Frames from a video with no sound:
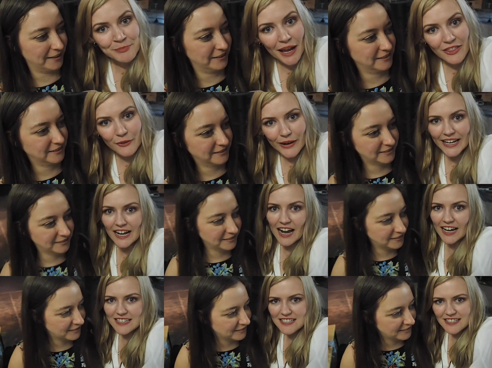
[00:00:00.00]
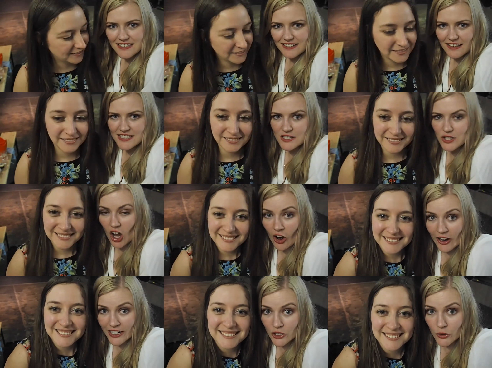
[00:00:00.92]
Speaker 1: by the way, guys. This is
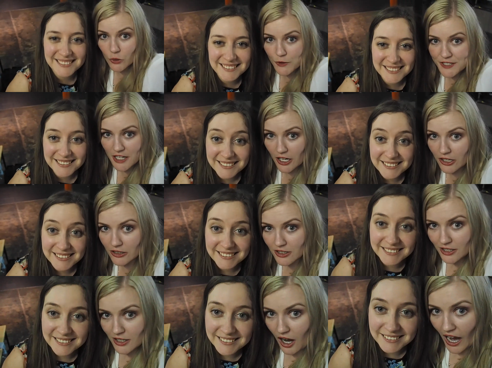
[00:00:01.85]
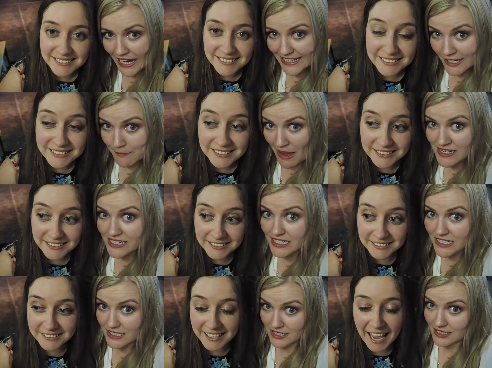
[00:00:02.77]
Corinne, who also highly
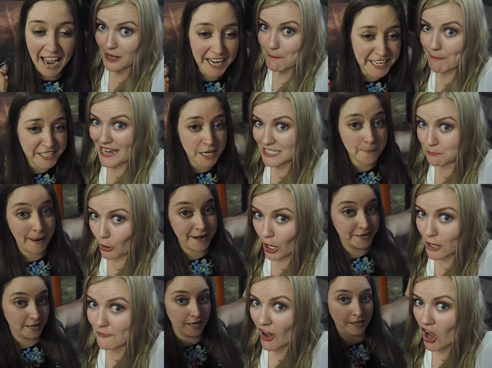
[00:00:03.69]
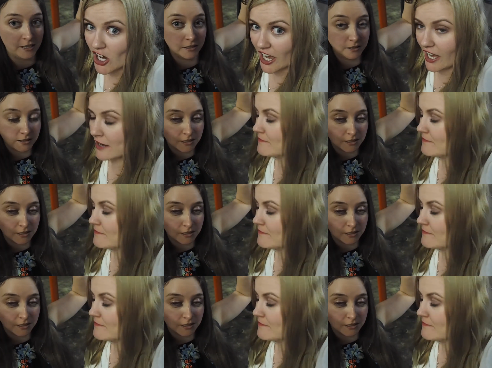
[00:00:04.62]
commended. And best pro vlogger.